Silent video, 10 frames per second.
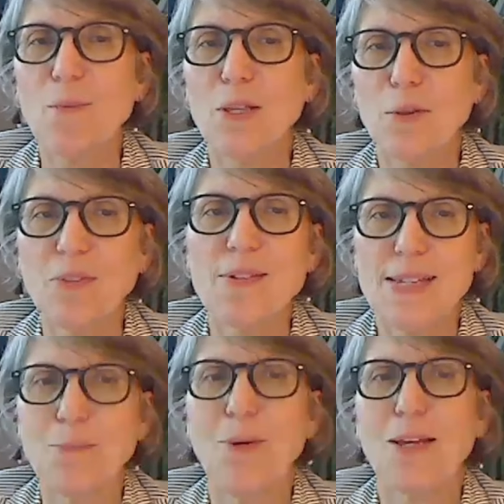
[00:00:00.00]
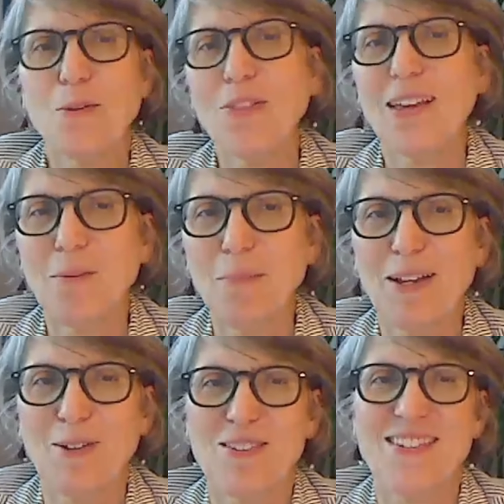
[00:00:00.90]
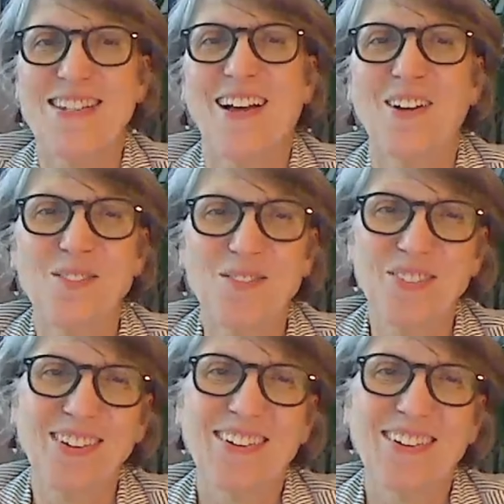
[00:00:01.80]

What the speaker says: what you think about yourself.